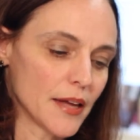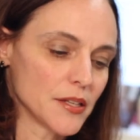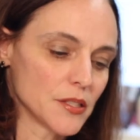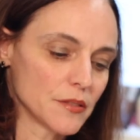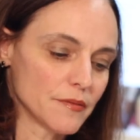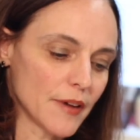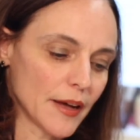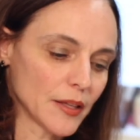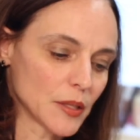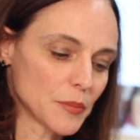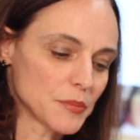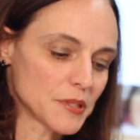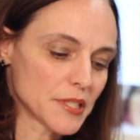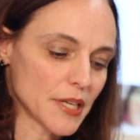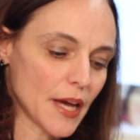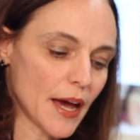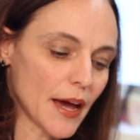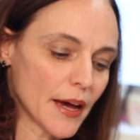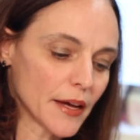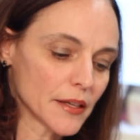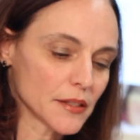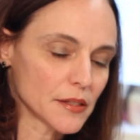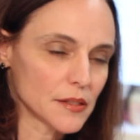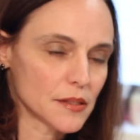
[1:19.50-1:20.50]
and developed
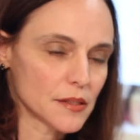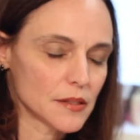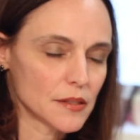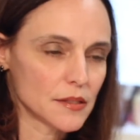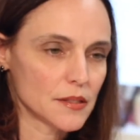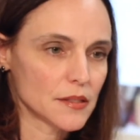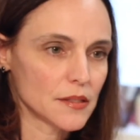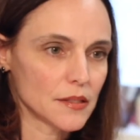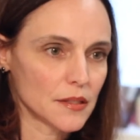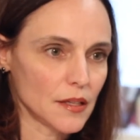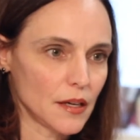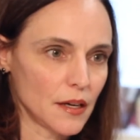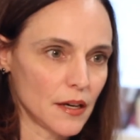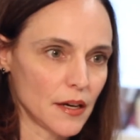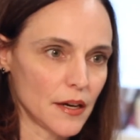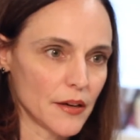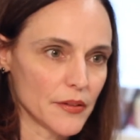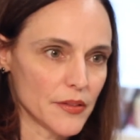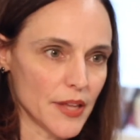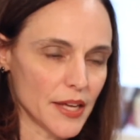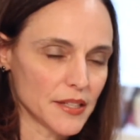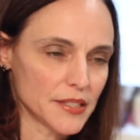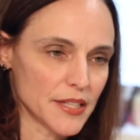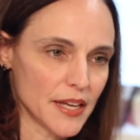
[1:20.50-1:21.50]
tests
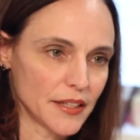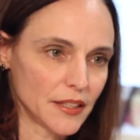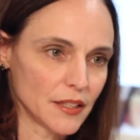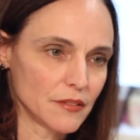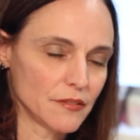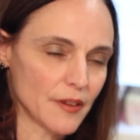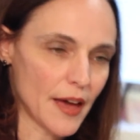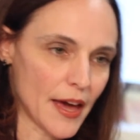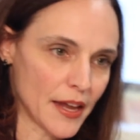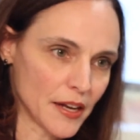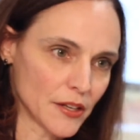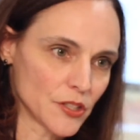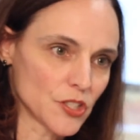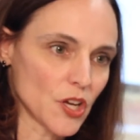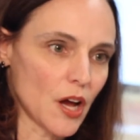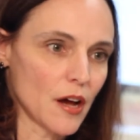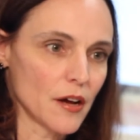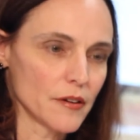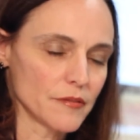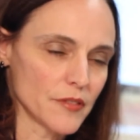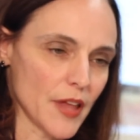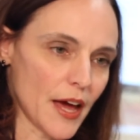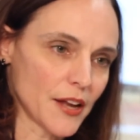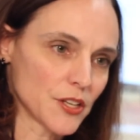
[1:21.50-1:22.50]
uh, that take advantage
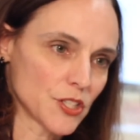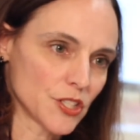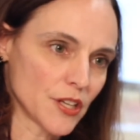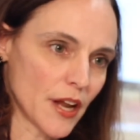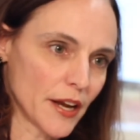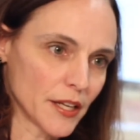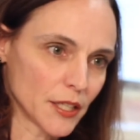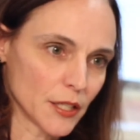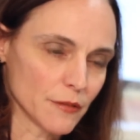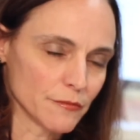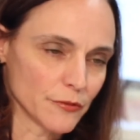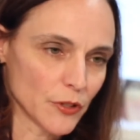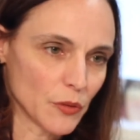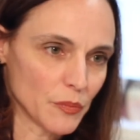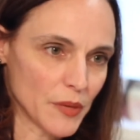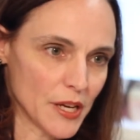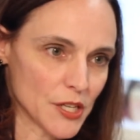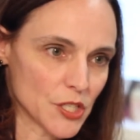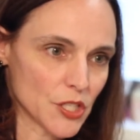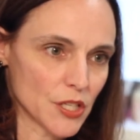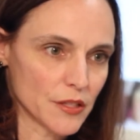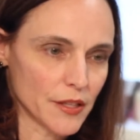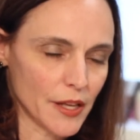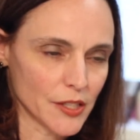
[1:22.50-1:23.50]
of that genetic
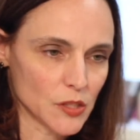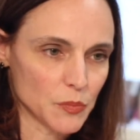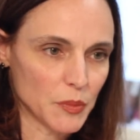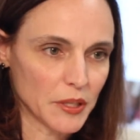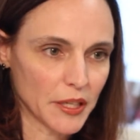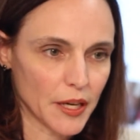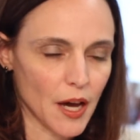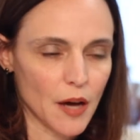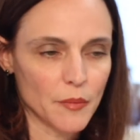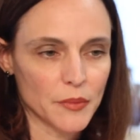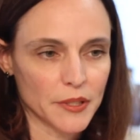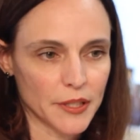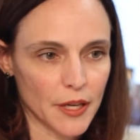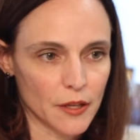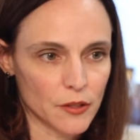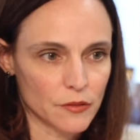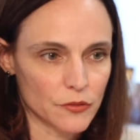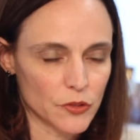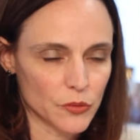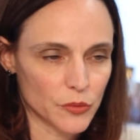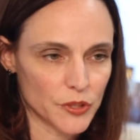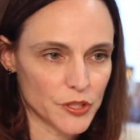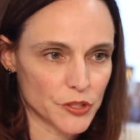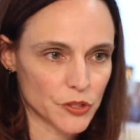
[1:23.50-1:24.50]
information that's been coming out
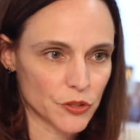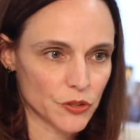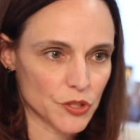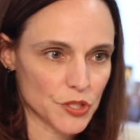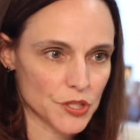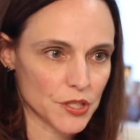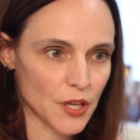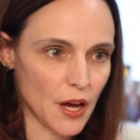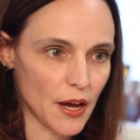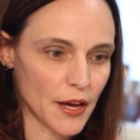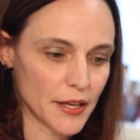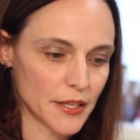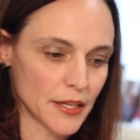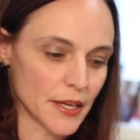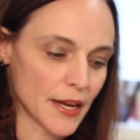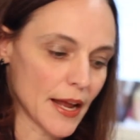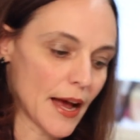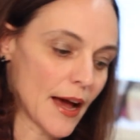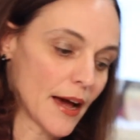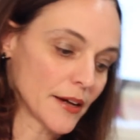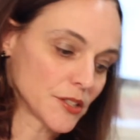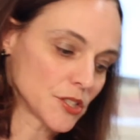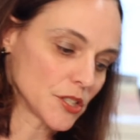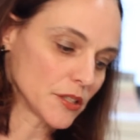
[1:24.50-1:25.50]
of the research side and
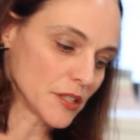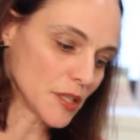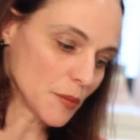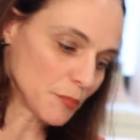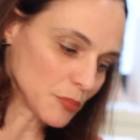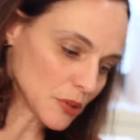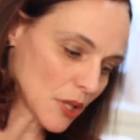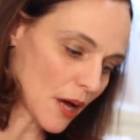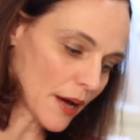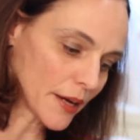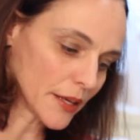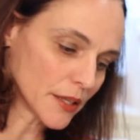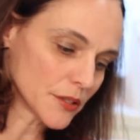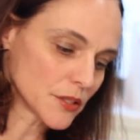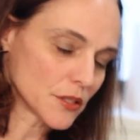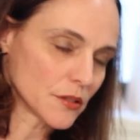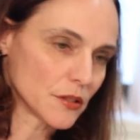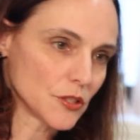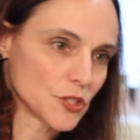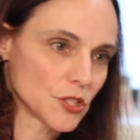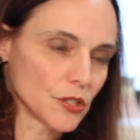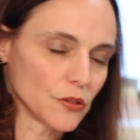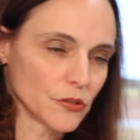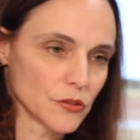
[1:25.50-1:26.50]
actually apply it
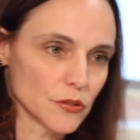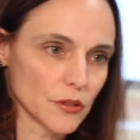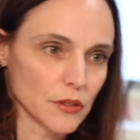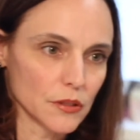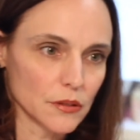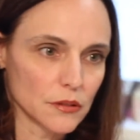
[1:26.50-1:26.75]
to the children.